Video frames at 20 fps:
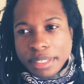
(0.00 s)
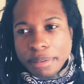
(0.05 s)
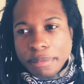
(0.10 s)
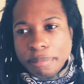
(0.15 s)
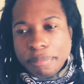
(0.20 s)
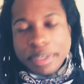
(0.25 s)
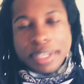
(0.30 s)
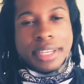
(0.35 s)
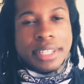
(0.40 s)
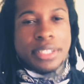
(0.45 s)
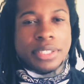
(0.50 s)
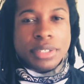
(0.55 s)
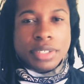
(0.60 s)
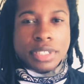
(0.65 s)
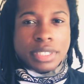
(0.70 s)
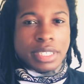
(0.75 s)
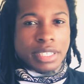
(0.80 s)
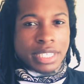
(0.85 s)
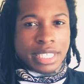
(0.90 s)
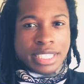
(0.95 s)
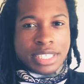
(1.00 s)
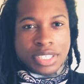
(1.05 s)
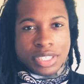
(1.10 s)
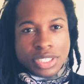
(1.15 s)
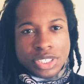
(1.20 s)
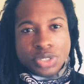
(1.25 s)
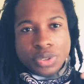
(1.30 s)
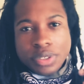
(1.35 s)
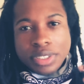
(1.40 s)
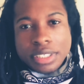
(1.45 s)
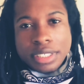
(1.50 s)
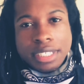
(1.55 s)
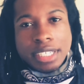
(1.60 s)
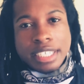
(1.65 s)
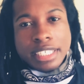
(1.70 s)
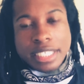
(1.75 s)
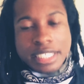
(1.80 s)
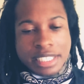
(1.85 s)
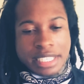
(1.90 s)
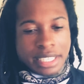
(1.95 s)
being you, continue enjoying your
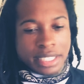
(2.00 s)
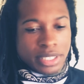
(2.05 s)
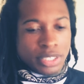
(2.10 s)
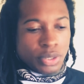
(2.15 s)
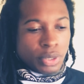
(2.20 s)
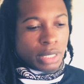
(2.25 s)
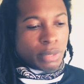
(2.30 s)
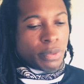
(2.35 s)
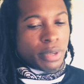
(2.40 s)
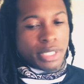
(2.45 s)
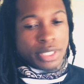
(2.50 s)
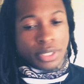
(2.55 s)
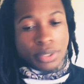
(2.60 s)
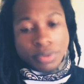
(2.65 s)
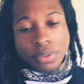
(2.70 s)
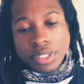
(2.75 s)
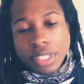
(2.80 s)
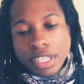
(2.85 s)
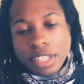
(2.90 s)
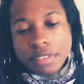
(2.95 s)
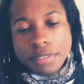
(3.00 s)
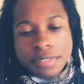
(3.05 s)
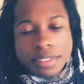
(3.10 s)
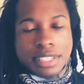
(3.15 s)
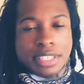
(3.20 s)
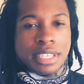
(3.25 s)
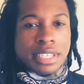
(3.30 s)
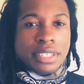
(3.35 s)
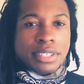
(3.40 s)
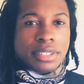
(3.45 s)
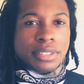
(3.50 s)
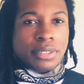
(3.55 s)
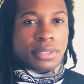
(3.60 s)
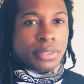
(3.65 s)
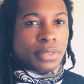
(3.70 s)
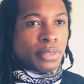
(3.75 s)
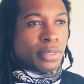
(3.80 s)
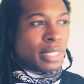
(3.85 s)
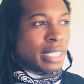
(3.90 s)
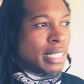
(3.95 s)
life, continue doing what you love,
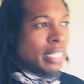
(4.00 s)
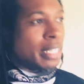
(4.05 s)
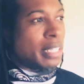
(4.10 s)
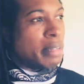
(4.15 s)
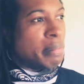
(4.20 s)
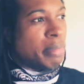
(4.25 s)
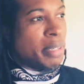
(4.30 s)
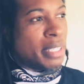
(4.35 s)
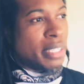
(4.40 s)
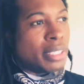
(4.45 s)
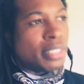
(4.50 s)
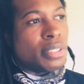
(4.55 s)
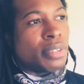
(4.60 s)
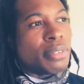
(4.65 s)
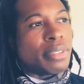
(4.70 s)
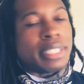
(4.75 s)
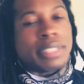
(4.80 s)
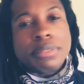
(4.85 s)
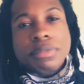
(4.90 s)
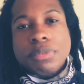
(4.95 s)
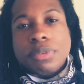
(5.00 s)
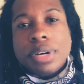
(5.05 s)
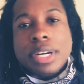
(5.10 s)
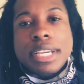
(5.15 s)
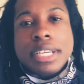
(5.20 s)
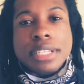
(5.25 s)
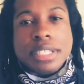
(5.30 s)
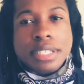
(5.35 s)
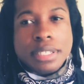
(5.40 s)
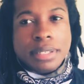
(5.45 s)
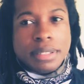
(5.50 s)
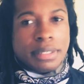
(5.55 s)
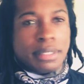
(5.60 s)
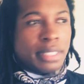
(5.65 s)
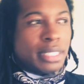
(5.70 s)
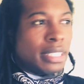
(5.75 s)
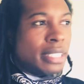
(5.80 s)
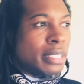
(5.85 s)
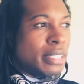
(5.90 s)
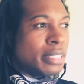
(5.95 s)
continue being alone and write.
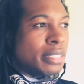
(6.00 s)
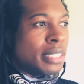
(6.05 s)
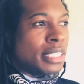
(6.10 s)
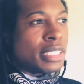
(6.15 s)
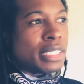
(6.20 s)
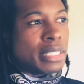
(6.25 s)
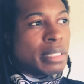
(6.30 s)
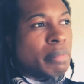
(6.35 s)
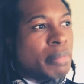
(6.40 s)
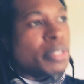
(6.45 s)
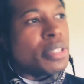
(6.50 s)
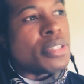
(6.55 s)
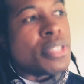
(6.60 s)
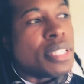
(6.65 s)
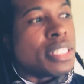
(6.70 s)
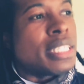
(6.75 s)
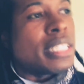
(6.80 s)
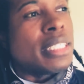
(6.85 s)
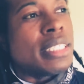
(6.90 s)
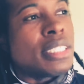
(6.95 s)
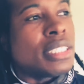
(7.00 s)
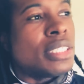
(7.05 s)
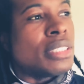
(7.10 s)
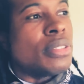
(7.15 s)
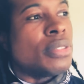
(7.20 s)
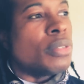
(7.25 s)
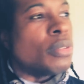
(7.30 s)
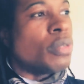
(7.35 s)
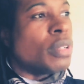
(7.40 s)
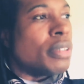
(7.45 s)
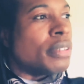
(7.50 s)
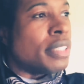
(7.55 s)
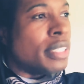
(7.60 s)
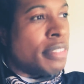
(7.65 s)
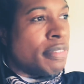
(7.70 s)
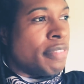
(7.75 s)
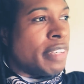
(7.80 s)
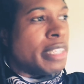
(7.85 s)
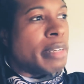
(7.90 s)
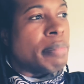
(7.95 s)
Listen to music, listen to whoever your
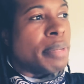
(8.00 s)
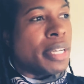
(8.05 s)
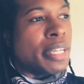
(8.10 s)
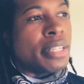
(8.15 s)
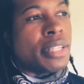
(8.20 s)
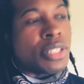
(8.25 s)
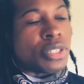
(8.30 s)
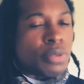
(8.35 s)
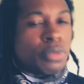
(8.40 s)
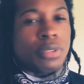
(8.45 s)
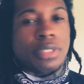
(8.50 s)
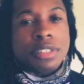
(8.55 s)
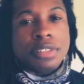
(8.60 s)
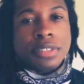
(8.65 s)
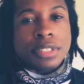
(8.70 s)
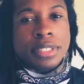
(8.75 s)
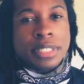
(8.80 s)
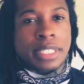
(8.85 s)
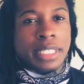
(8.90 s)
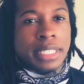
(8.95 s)
favorite band is, whoever.